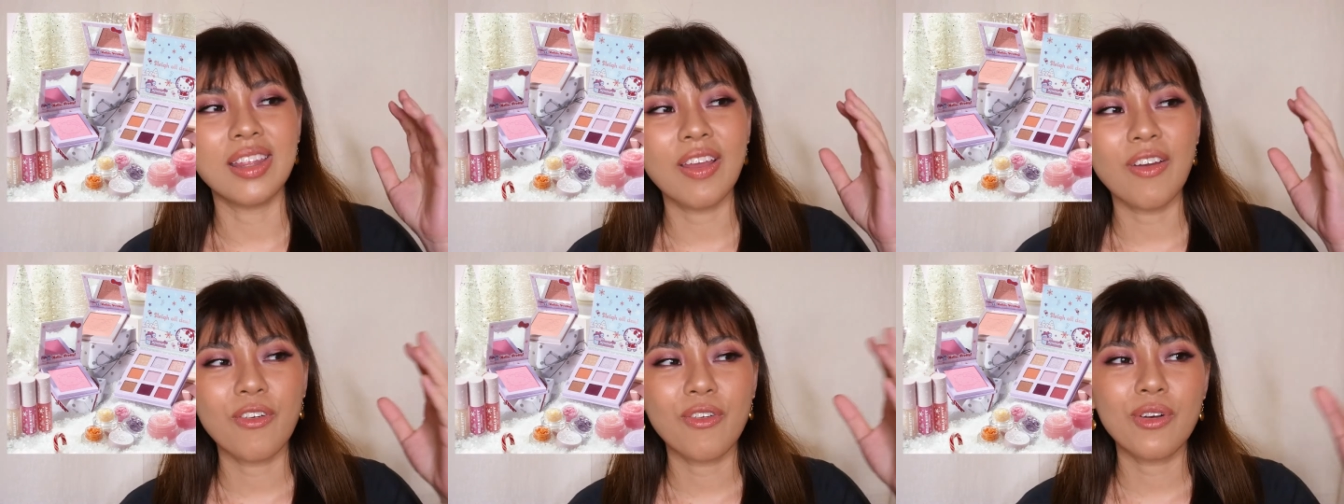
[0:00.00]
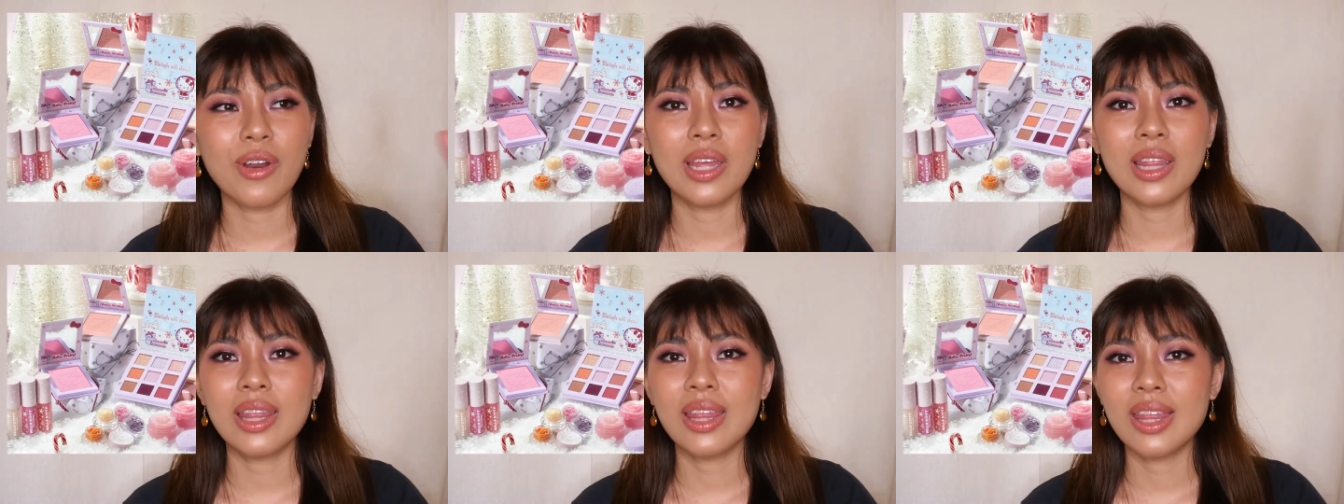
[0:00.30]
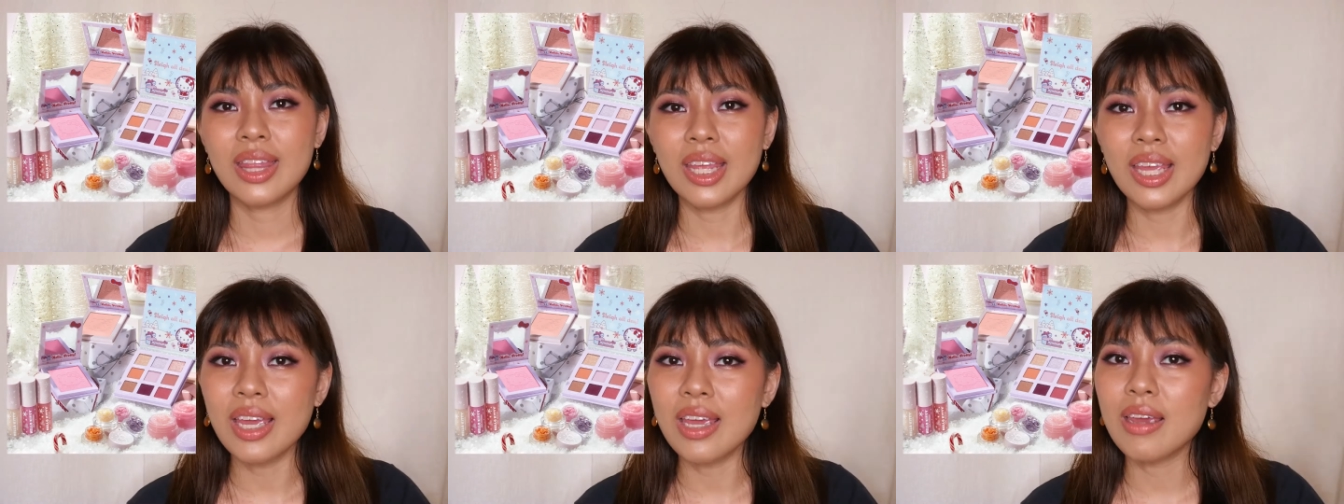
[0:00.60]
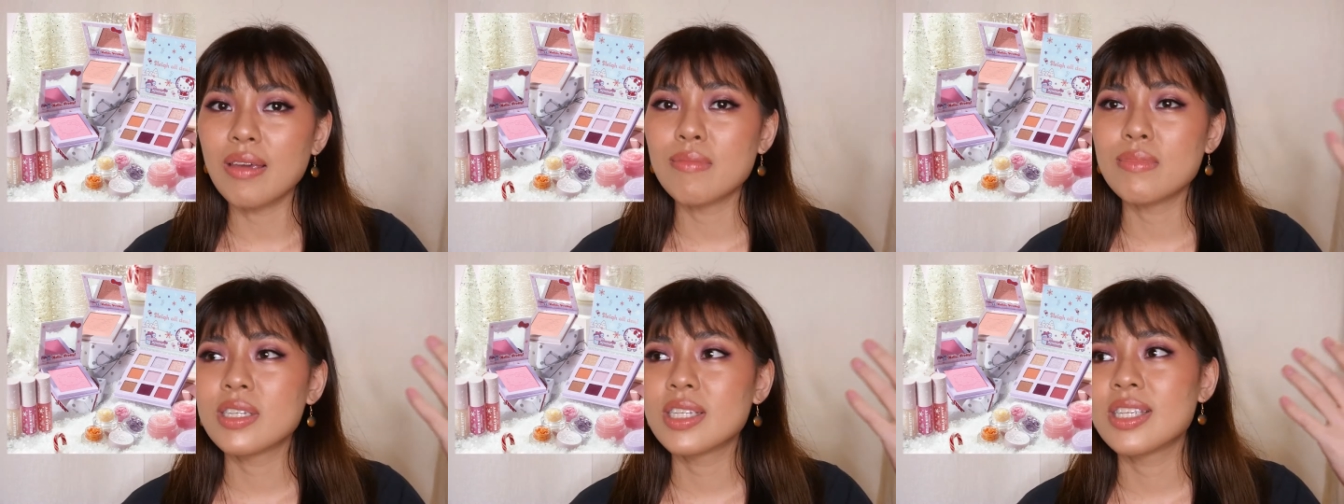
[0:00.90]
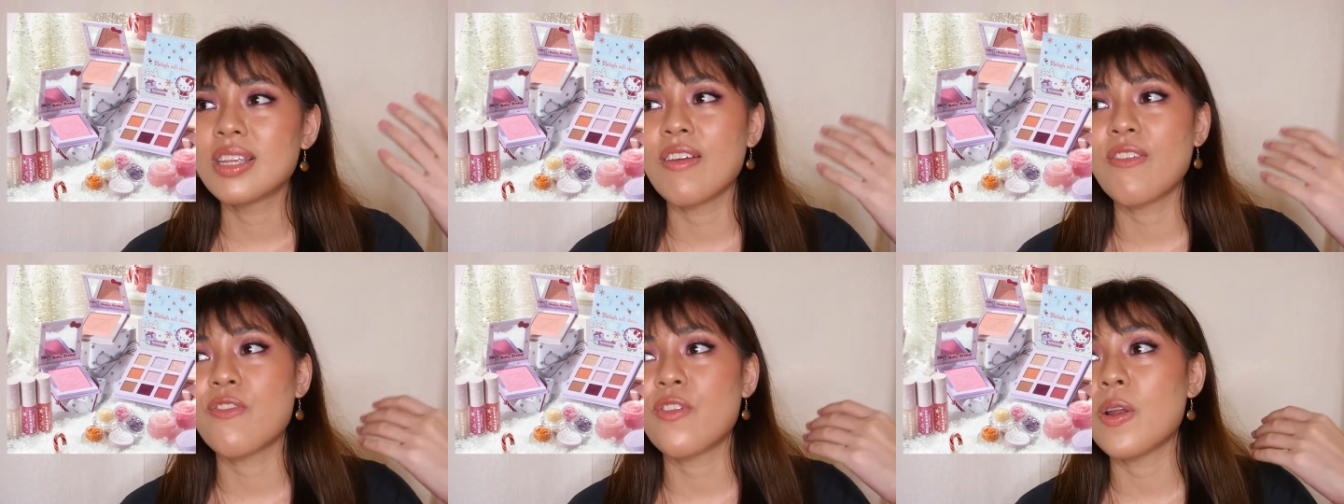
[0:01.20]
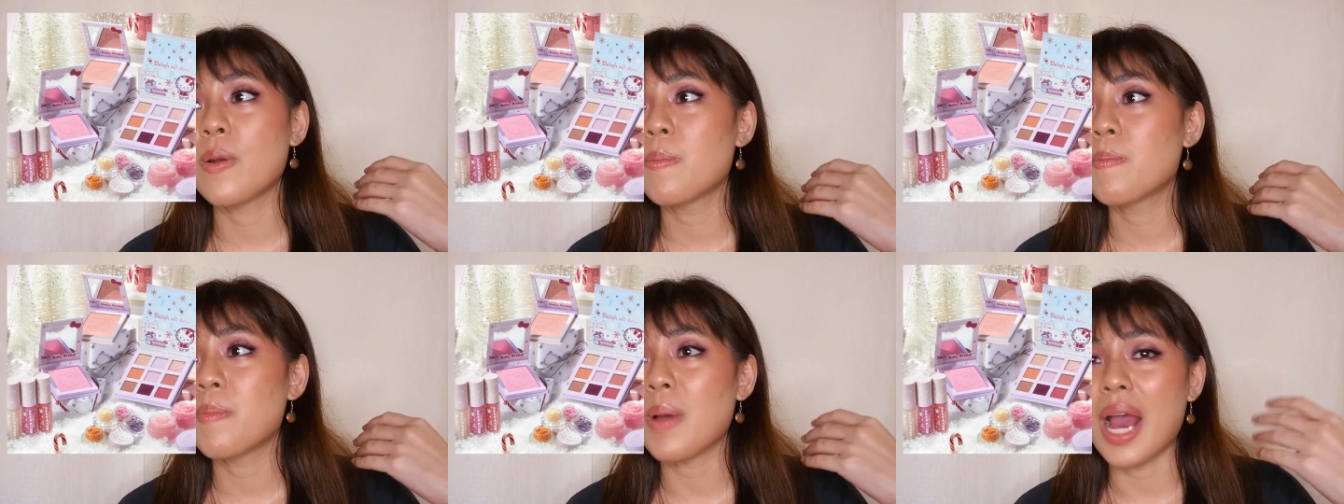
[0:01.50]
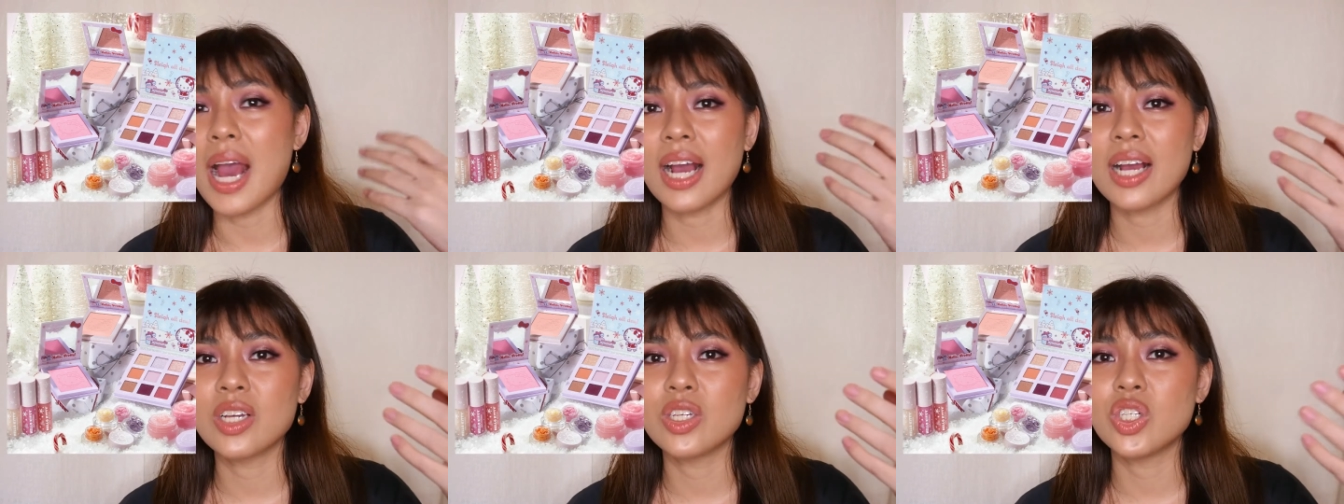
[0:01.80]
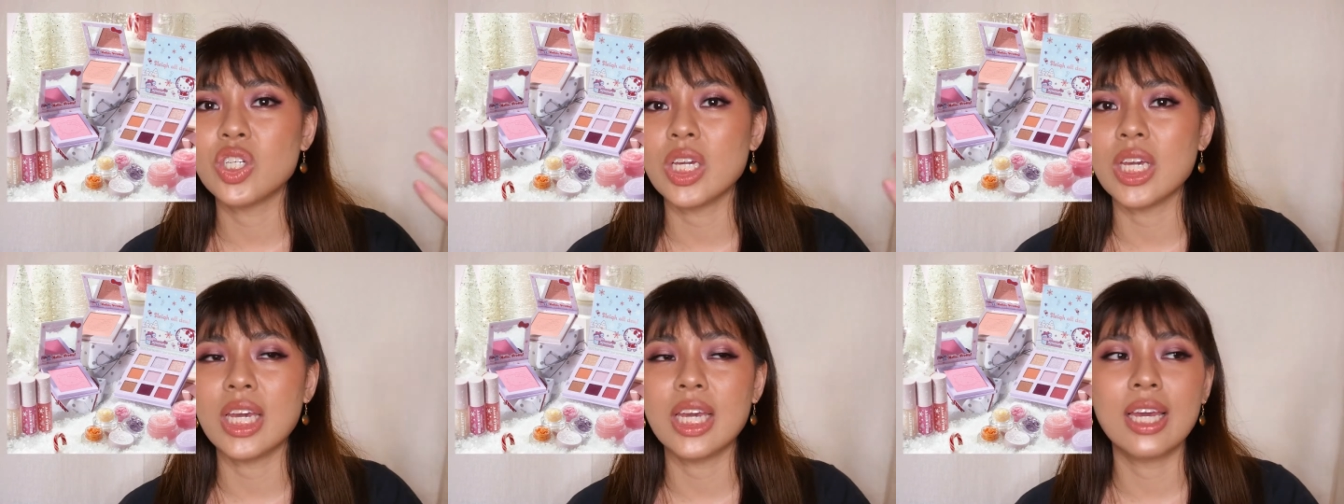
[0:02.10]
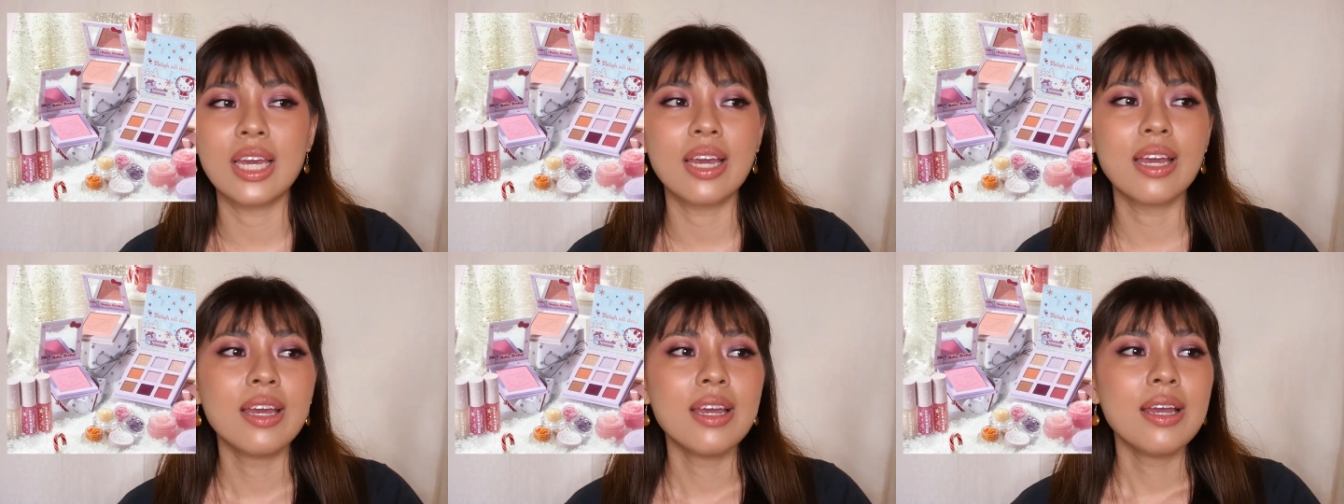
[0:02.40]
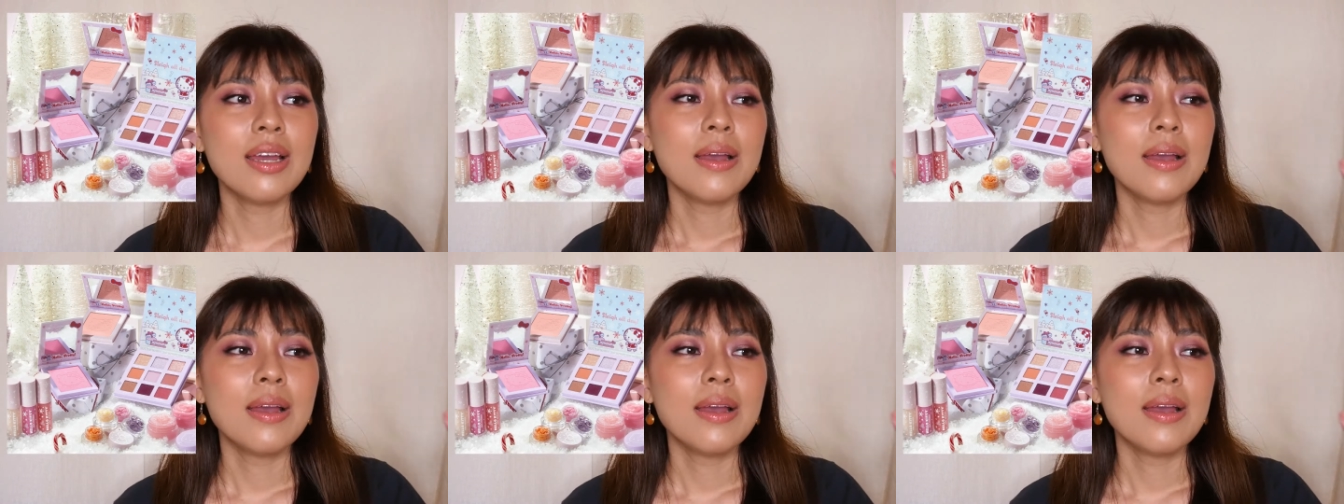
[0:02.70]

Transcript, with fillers: different themes, different packaging.